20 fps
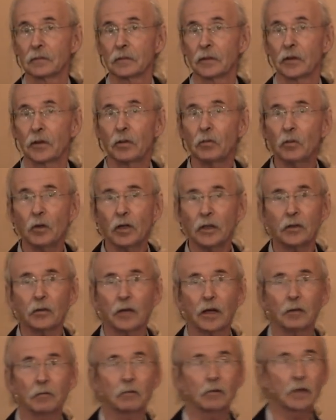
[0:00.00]
You didn't want
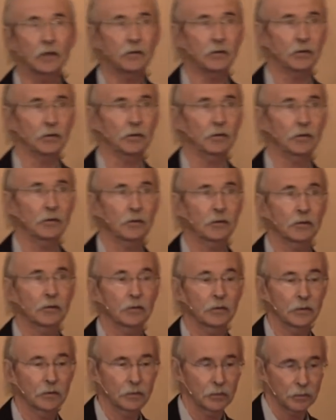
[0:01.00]
great riches,
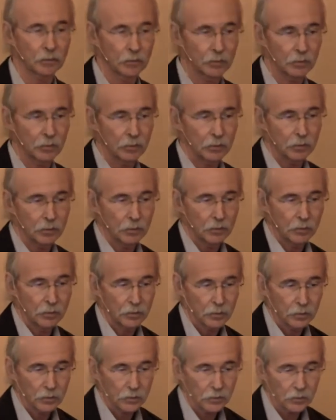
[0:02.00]

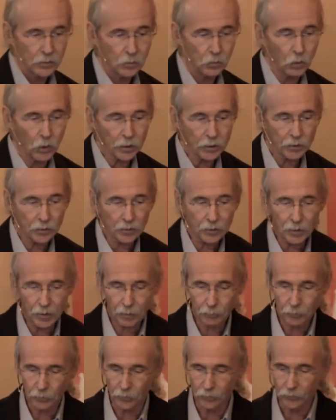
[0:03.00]
you wanted a
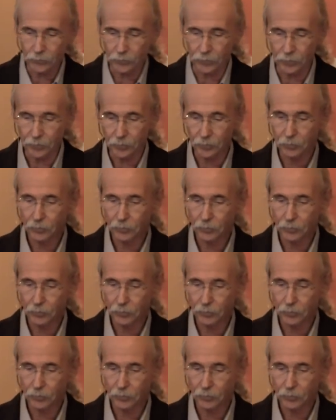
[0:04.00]
competency.